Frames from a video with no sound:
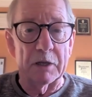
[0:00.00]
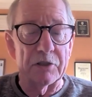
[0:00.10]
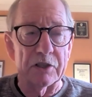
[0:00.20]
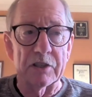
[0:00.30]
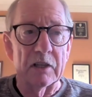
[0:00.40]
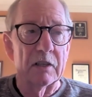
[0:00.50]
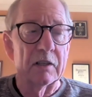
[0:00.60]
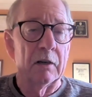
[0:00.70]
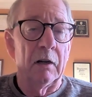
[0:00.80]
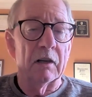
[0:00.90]
much as
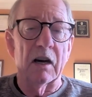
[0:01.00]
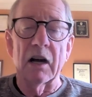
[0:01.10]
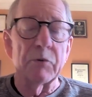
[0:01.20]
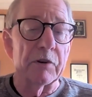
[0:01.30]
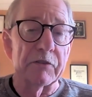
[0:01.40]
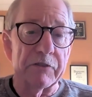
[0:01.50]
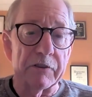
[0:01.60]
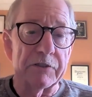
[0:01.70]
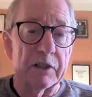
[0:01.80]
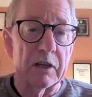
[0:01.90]

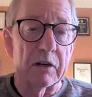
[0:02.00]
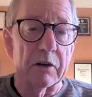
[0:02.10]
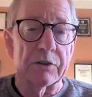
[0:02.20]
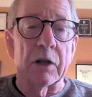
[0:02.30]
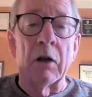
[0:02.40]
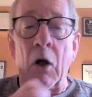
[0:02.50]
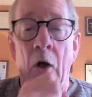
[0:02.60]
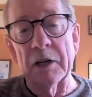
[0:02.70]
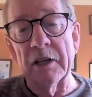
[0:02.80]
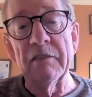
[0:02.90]
150 years.
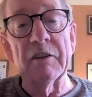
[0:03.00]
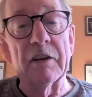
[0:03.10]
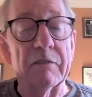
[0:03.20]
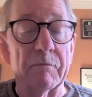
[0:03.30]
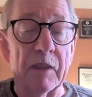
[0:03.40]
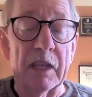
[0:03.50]
But even